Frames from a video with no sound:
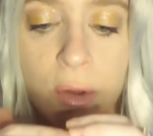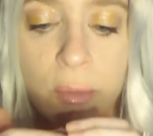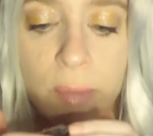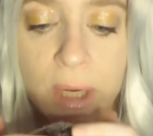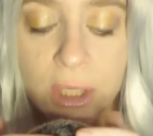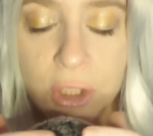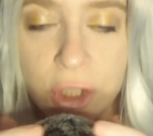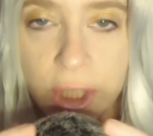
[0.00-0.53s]

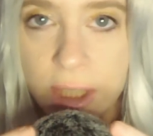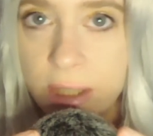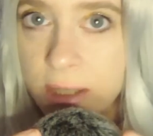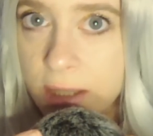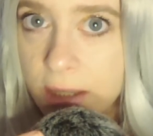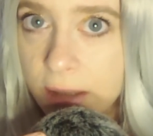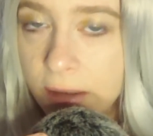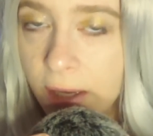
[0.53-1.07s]
But she
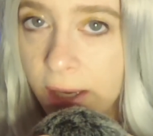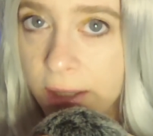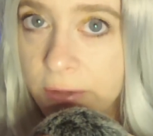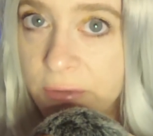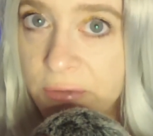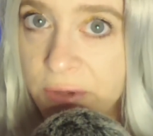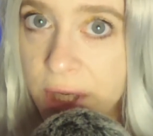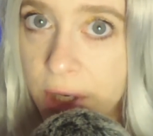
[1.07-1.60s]
did kind of
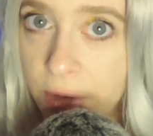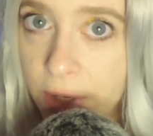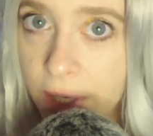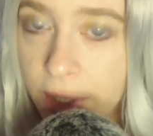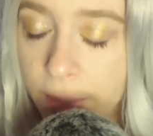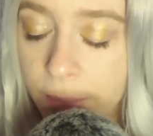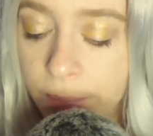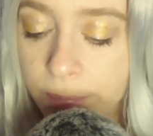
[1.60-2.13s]
fear
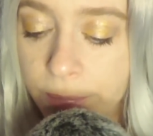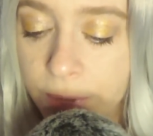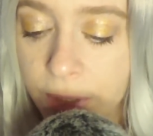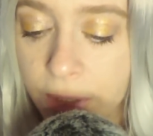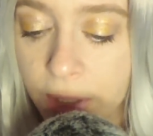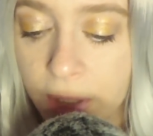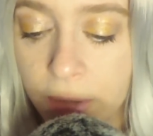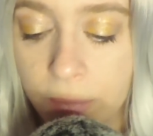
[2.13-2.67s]
him, you
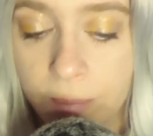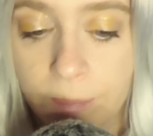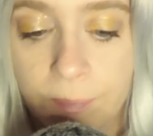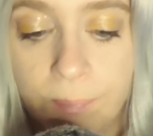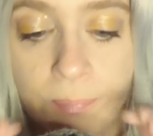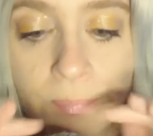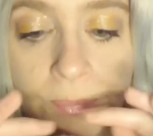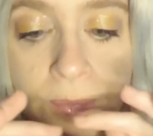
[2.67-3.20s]
know?
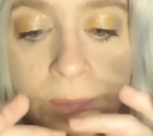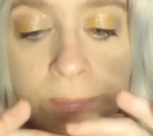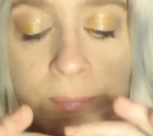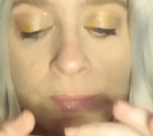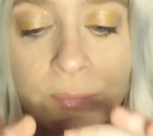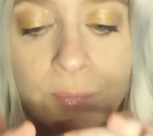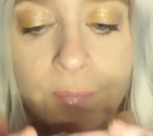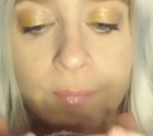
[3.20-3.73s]

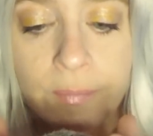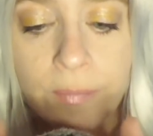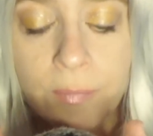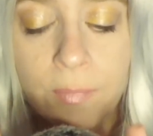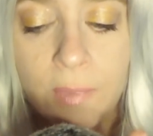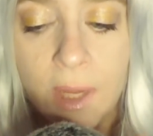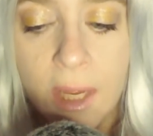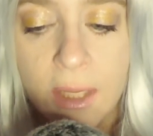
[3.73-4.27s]

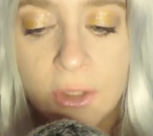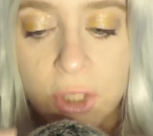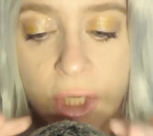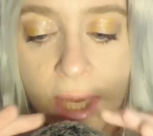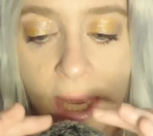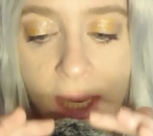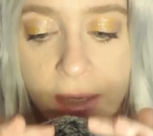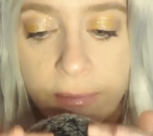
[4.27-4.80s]
And she
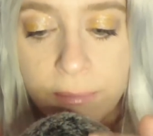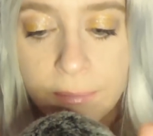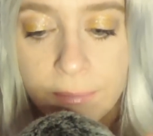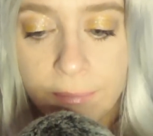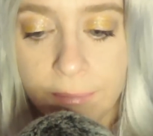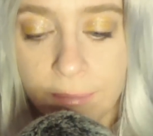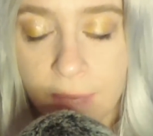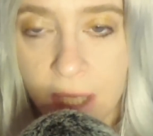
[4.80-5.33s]
had
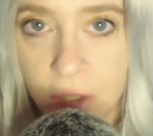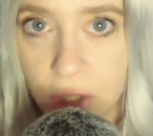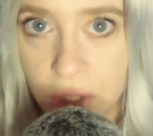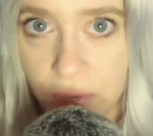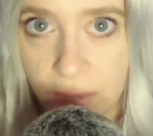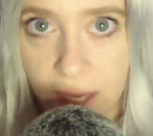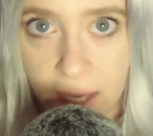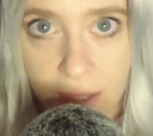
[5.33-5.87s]

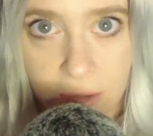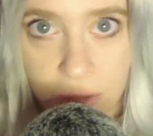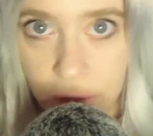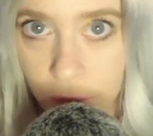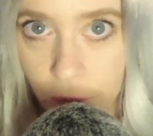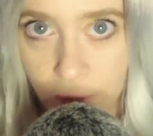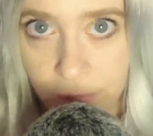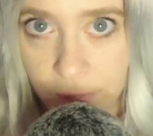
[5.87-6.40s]
mentioned that
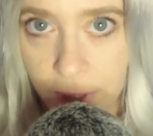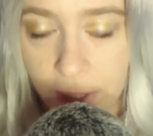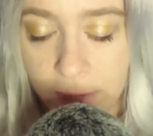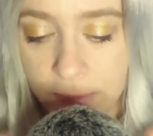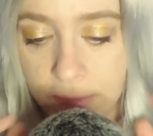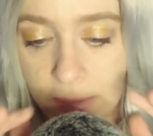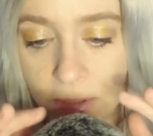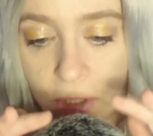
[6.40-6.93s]
to her
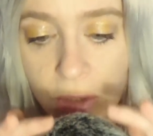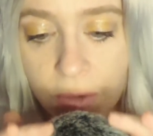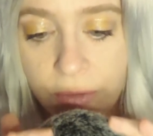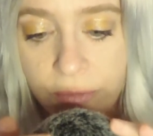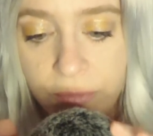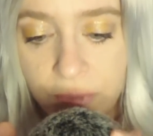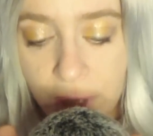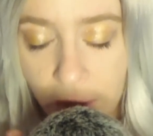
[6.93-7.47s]
friends, that she was
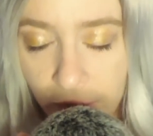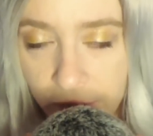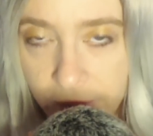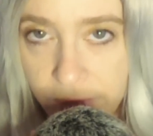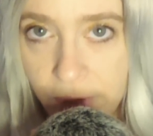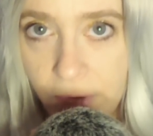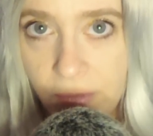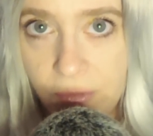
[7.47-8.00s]
very
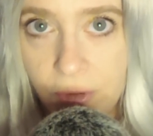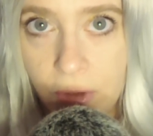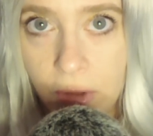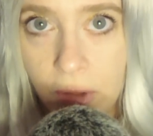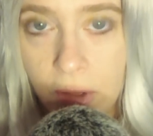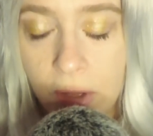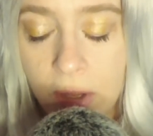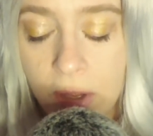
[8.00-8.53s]
fearful